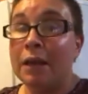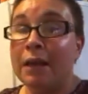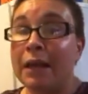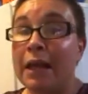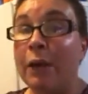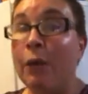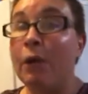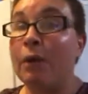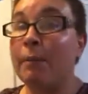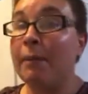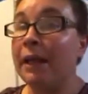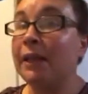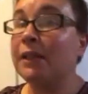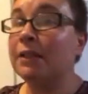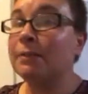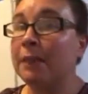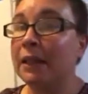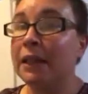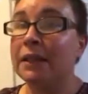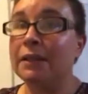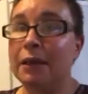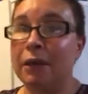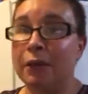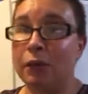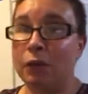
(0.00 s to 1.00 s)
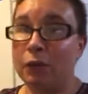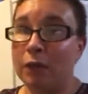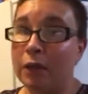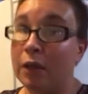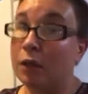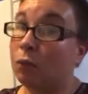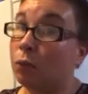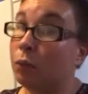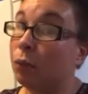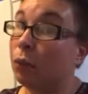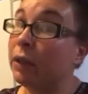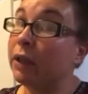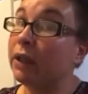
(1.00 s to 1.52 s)
Now what makes Mazon
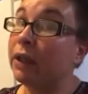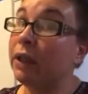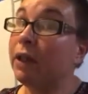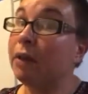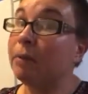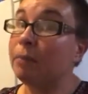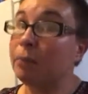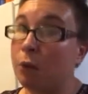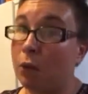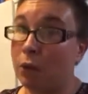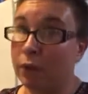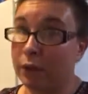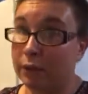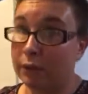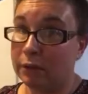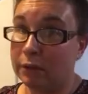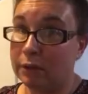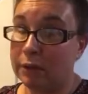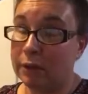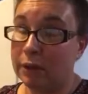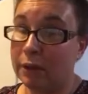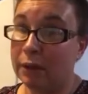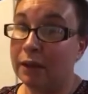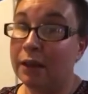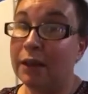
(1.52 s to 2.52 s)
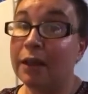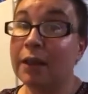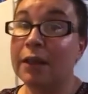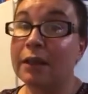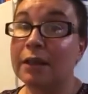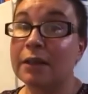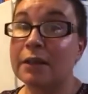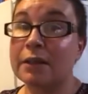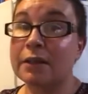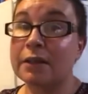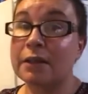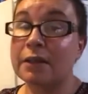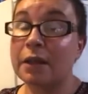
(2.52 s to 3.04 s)
Creek really important
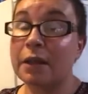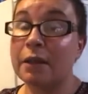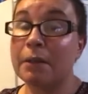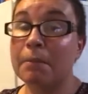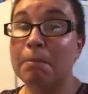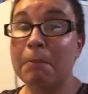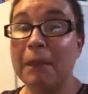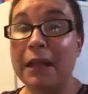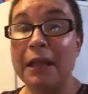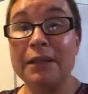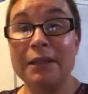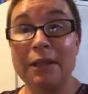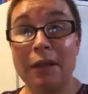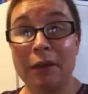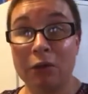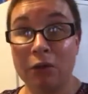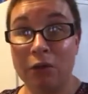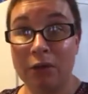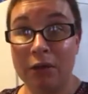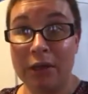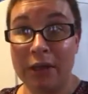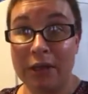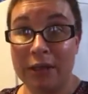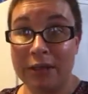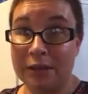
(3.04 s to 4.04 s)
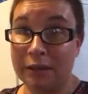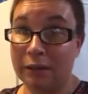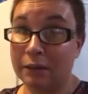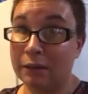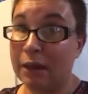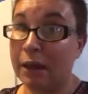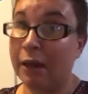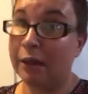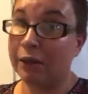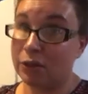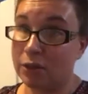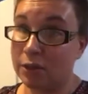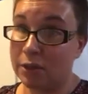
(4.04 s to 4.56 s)
is Mazon Creek is a
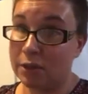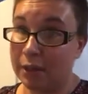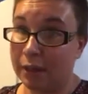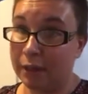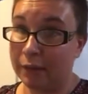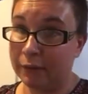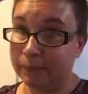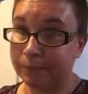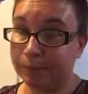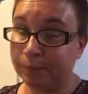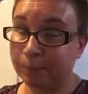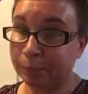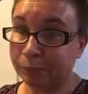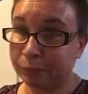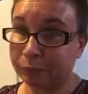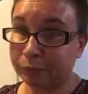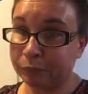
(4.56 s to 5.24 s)
Lagerstätten